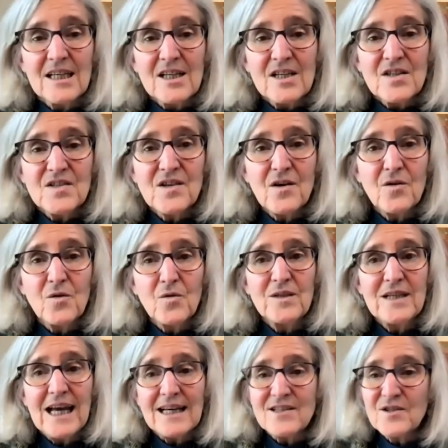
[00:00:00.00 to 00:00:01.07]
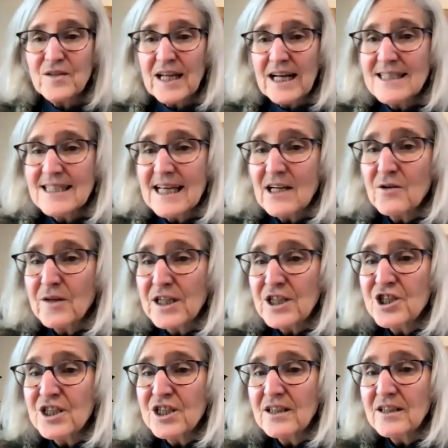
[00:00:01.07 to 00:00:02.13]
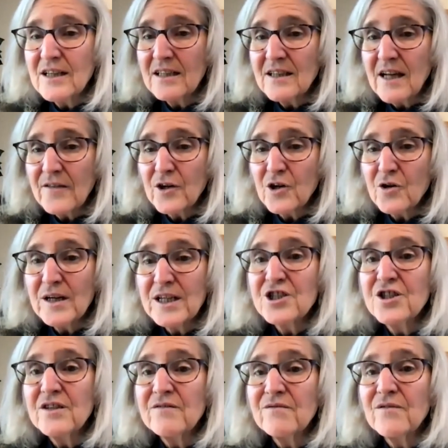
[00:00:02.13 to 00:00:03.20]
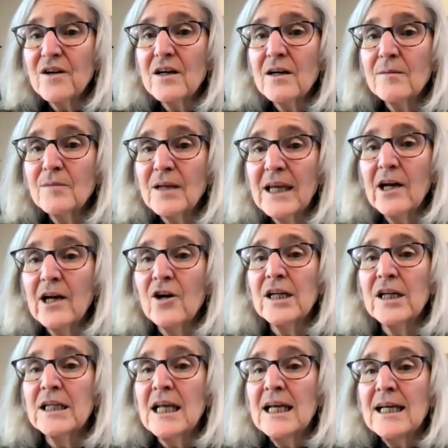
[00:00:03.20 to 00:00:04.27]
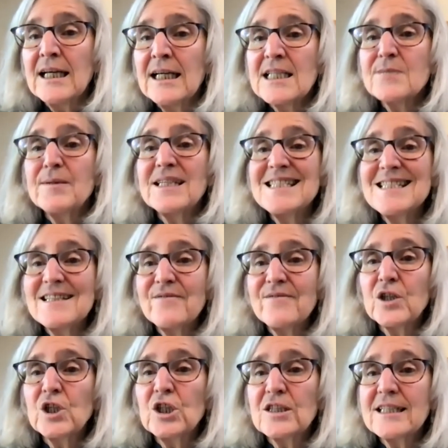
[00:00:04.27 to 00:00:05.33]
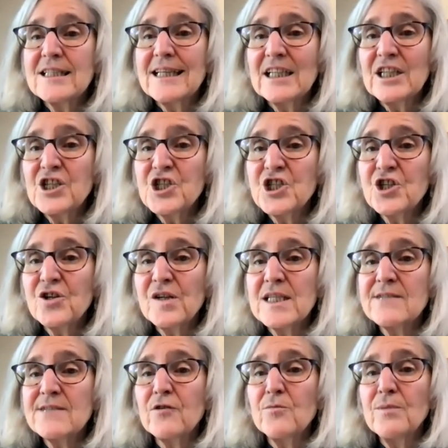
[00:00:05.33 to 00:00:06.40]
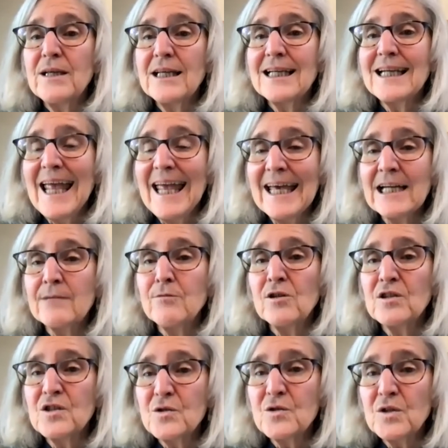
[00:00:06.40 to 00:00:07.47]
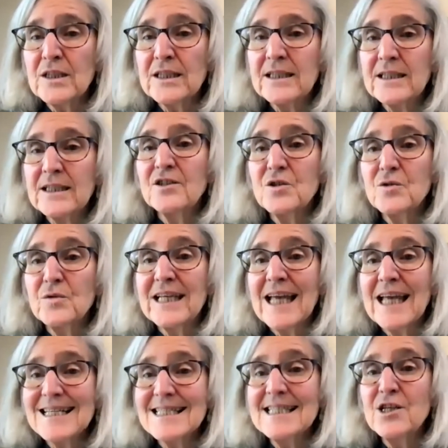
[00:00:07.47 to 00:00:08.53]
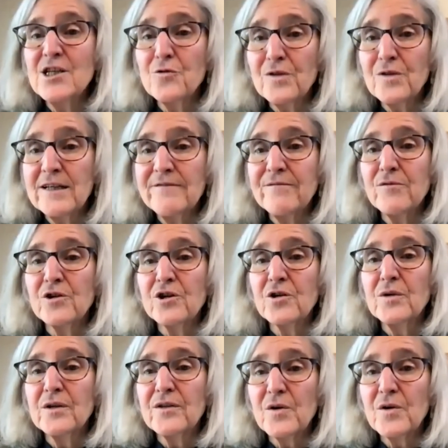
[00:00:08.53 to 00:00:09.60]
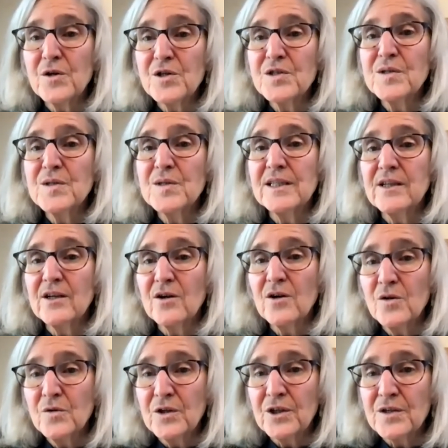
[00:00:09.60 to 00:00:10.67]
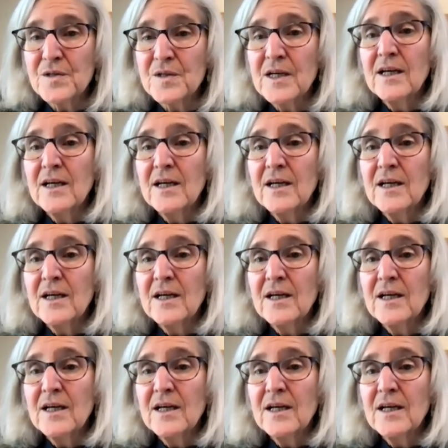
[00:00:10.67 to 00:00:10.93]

So that's that question. Another question from Karen. It's been difficult to get insurance for being an animal doula doing SE grief work with horses and their owners.